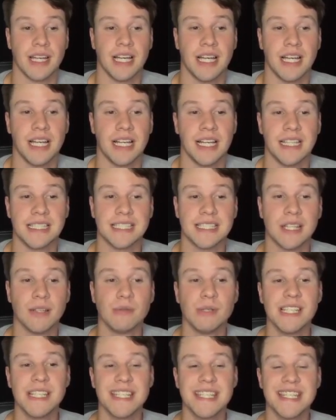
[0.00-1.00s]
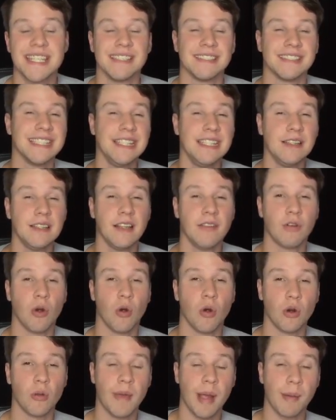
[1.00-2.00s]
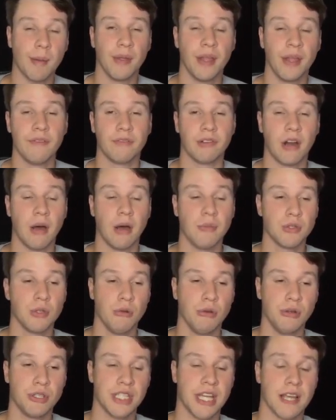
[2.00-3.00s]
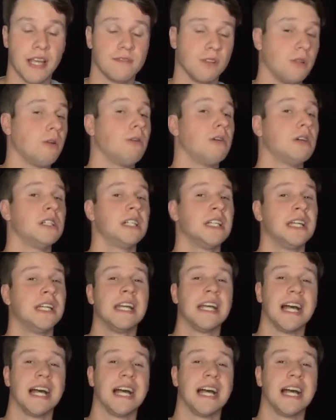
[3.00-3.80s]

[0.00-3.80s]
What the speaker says: Until we can see elite level quarterback play from Tua Tagovailoa,